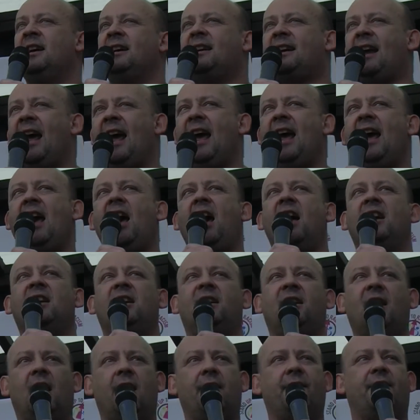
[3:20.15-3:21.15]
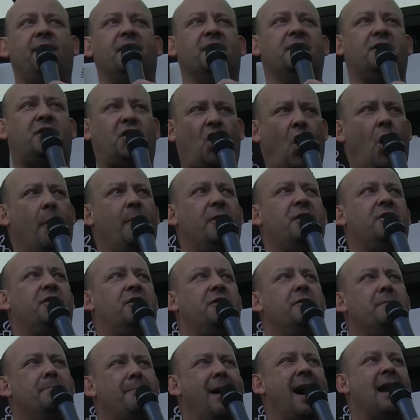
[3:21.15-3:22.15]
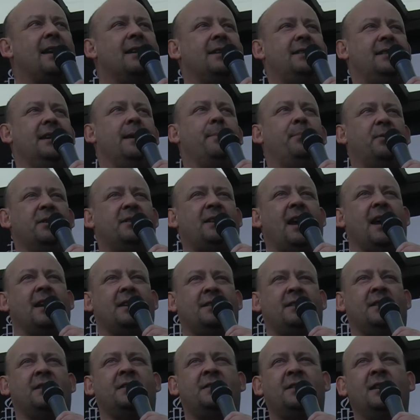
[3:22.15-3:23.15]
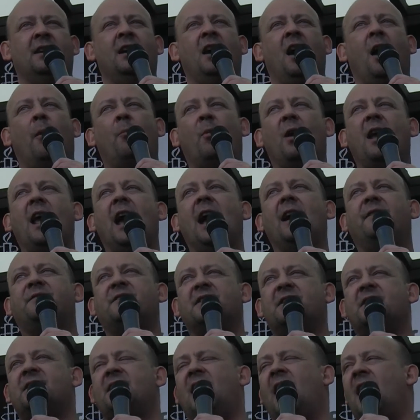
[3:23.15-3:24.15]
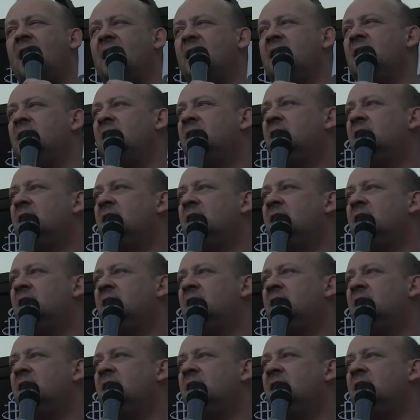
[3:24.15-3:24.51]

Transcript: Care and love and common humanity protects us. And we have to say,